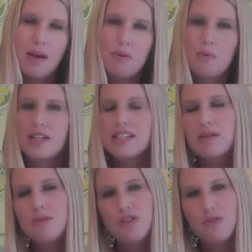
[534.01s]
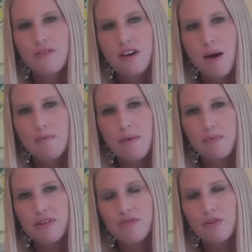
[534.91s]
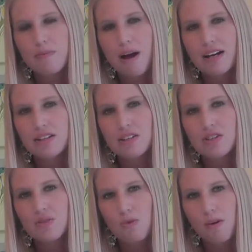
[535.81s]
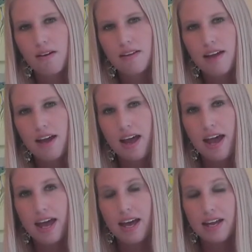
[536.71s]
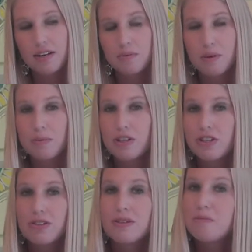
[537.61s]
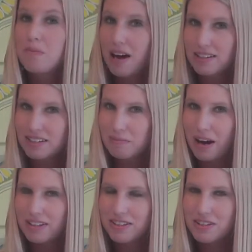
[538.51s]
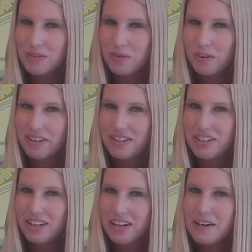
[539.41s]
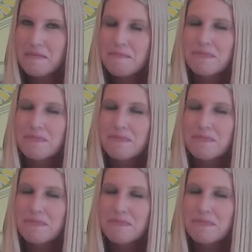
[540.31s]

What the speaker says: We want to see what you have come up with for back to school, and we wish you the best back to school this year